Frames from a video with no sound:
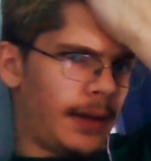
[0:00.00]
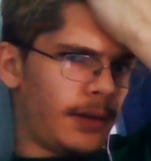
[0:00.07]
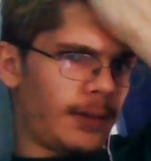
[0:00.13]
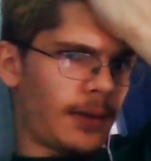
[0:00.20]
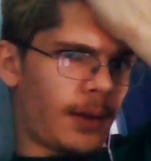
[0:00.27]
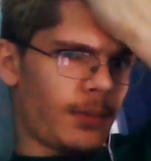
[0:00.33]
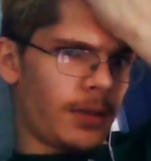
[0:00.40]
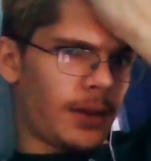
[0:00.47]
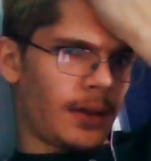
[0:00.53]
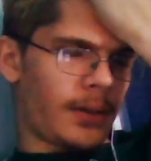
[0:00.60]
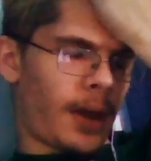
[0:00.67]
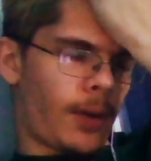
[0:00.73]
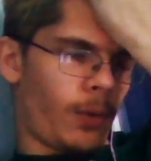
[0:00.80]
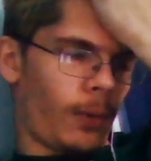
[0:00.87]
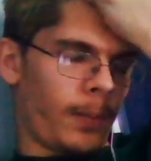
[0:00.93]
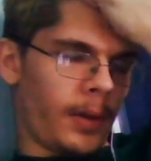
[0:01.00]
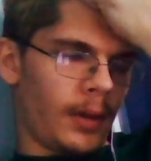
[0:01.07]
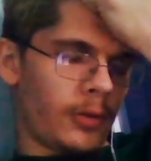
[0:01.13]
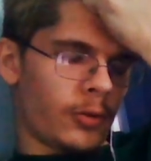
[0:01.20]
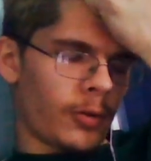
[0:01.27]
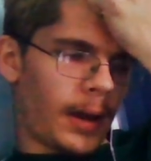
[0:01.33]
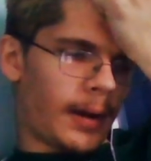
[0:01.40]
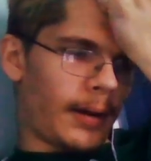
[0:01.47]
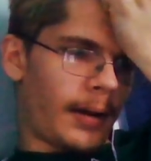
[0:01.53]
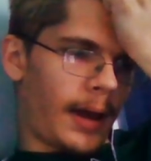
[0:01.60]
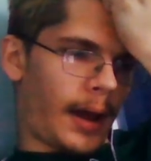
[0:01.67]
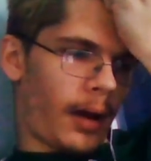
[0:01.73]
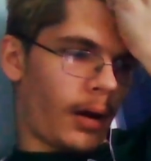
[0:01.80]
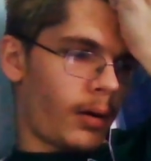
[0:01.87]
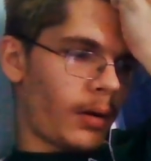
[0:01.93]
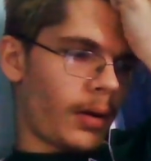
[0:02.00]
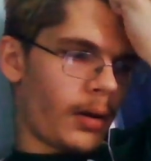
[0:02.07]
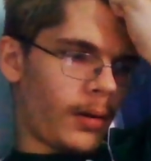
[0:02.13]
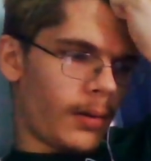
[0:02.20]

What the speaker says: is something that will be treaded out